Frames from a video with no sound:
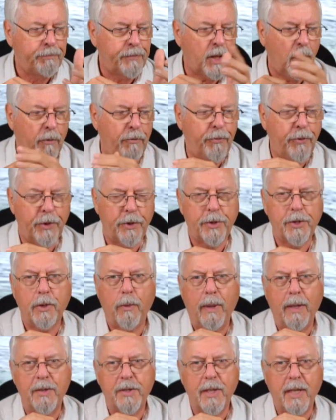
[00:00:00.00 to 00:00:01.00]
foot or so
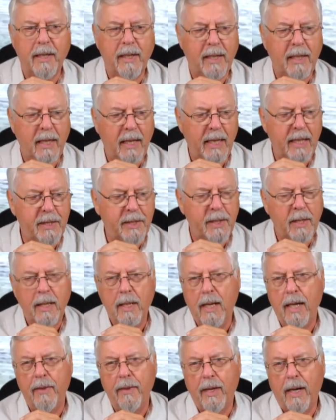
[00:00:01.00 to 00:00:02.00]
outside the guides,
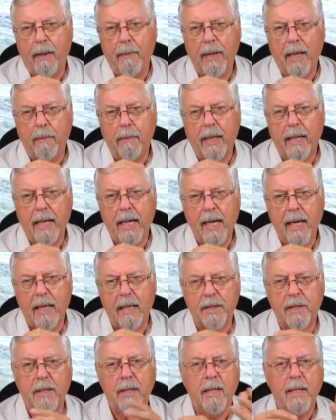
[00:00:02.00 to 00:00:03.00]
and then I make my
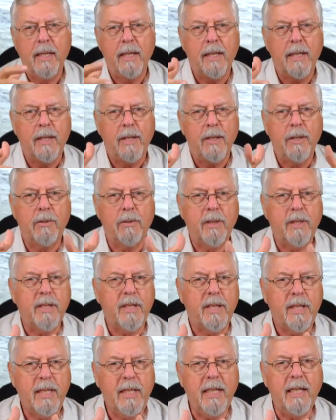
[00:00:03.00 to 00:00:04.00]
cast. You can
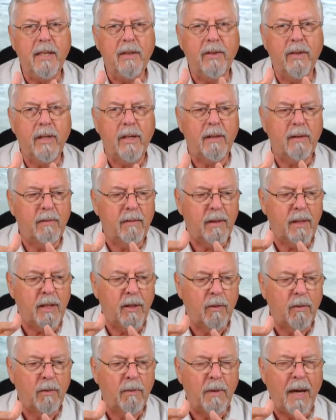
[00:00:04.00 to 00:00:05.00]
see that
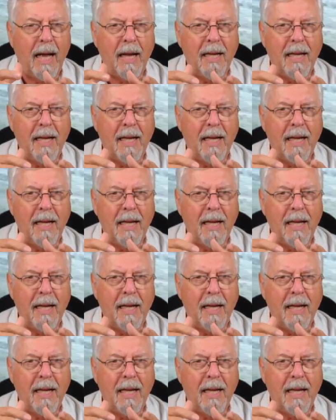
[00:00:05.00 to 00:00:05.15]
I